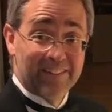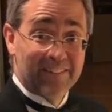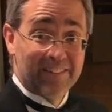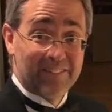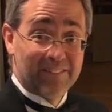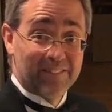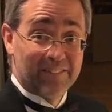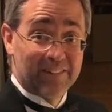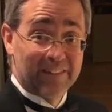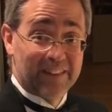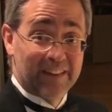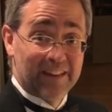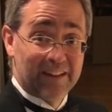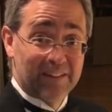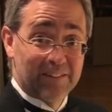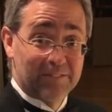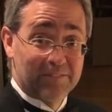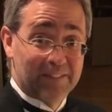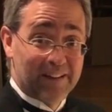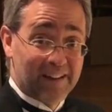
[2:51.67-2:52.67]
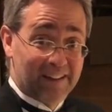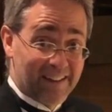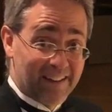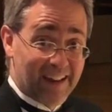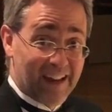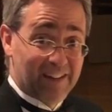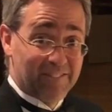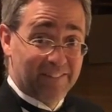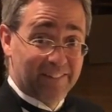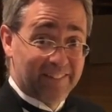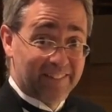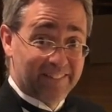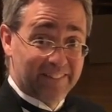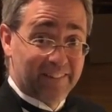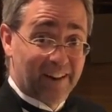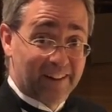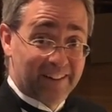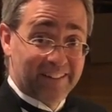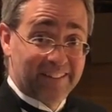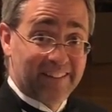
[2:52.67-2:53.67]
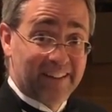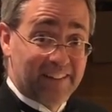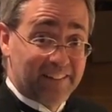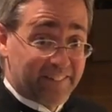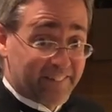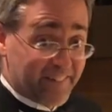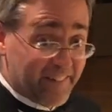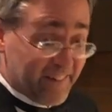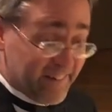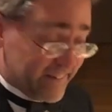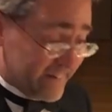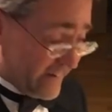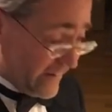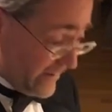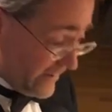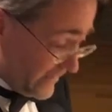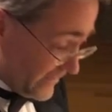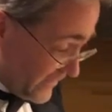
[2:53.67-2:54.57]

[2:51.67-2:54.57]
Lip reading: without having started that stage yet.